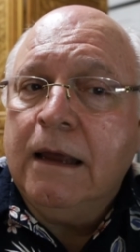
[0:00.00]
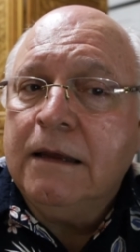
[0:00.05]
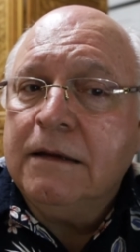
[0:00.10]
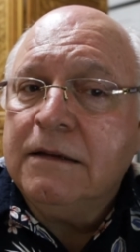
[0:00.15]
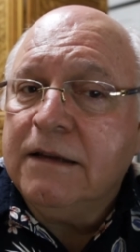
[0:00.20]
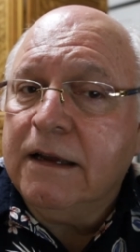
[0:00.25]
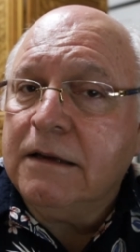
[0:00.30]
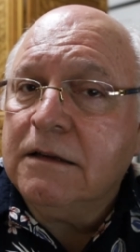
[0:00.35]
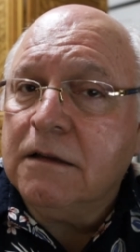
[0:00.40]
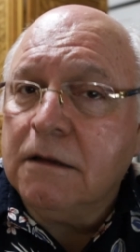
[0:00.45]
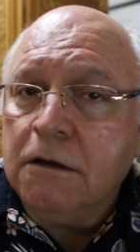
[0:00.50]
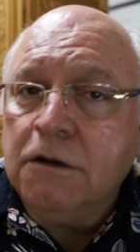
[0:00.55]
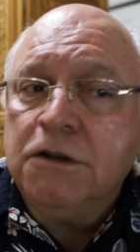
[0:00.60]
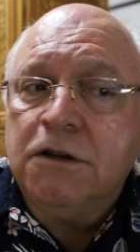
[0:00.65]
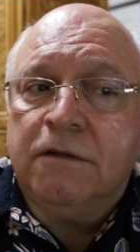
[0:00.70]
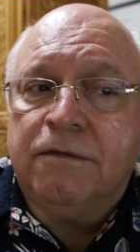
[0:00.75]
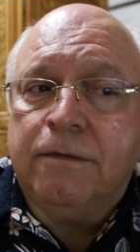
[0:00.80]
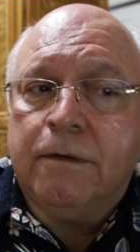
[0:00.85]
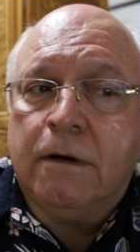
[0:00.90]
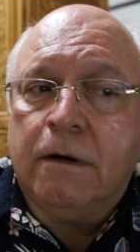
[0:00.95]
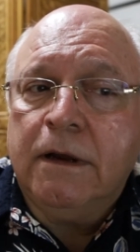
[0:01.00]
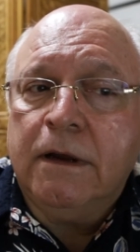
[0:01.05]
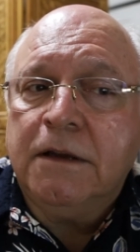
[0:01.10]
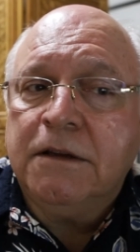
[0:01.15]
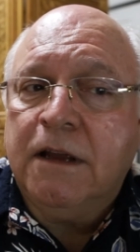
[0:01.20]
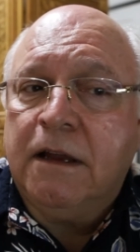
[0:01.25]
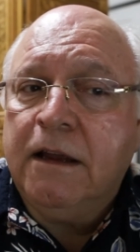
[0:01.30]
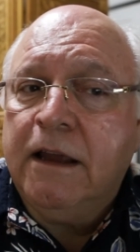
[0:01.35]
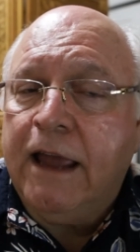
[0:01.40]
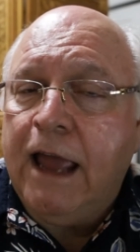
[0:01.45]
Since Lucifer is
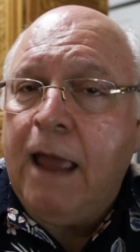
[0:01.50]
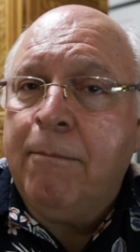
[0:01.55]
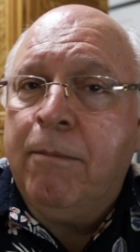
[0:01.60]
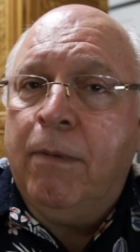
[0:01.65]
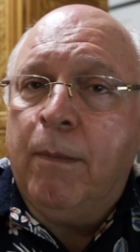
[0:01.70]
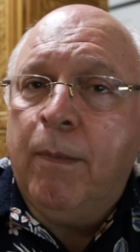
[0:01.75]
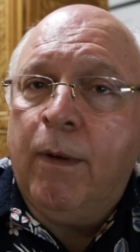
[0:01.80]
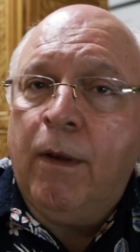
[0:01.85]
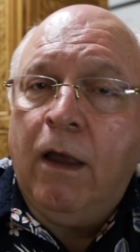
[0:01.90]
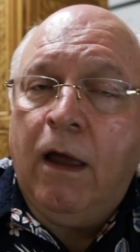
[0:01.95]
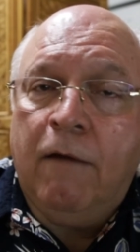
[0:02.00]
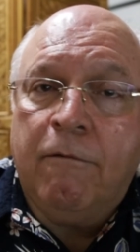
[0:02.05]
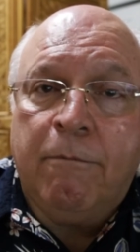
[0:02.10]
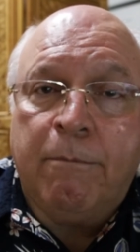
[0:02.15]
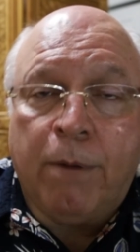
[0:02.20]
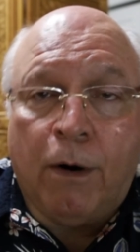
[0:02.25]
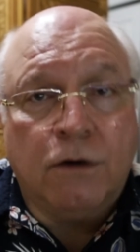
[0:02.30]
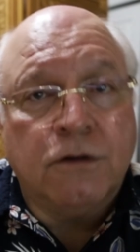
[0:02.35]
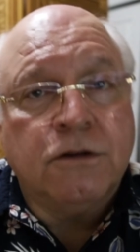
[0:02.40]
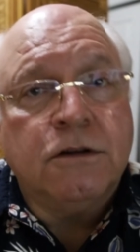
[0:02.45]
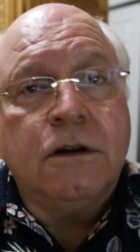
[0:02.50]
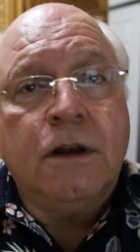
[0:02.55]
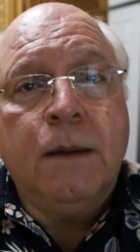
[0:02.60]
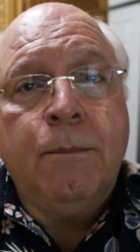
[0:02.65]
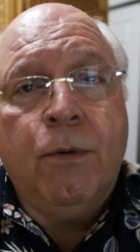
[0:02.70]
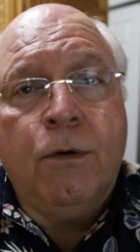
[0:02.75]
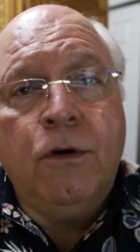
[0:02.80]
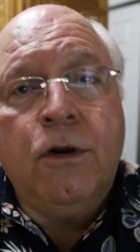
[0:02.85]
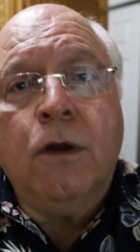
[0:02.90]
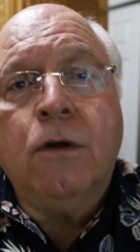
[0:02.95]
incapable of personally
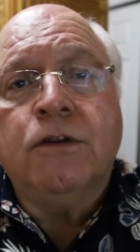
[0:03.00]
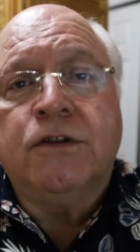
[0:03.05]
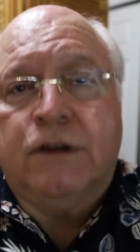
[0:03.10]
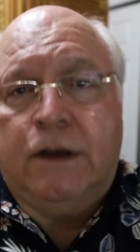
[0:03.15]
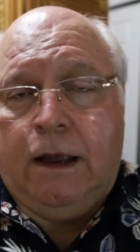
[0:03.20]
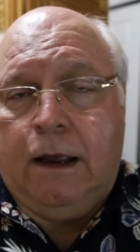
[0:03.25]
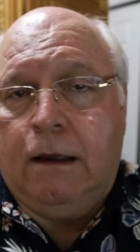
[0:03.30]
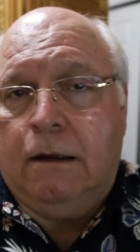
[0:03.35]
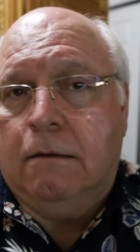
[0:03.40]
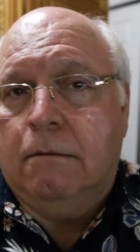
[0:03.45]
producing